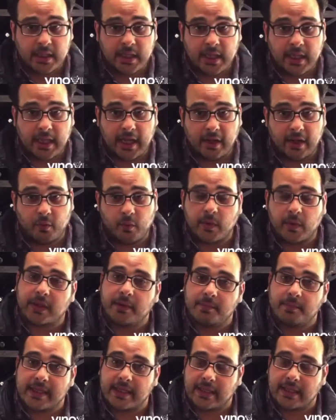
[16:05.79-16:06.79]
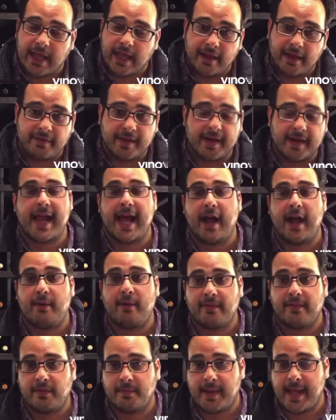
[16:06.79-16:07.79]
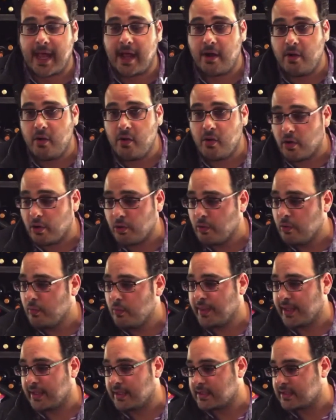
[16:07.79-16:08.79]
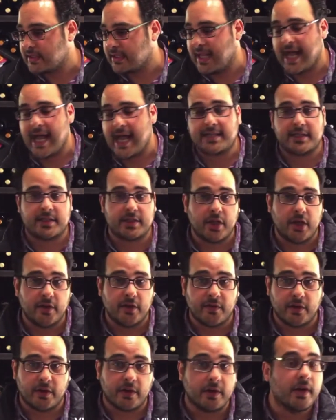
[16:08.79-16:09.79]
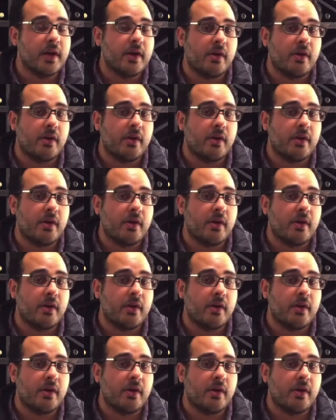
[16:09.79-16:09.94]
uh, will it be alive in an hour from now or when this class is over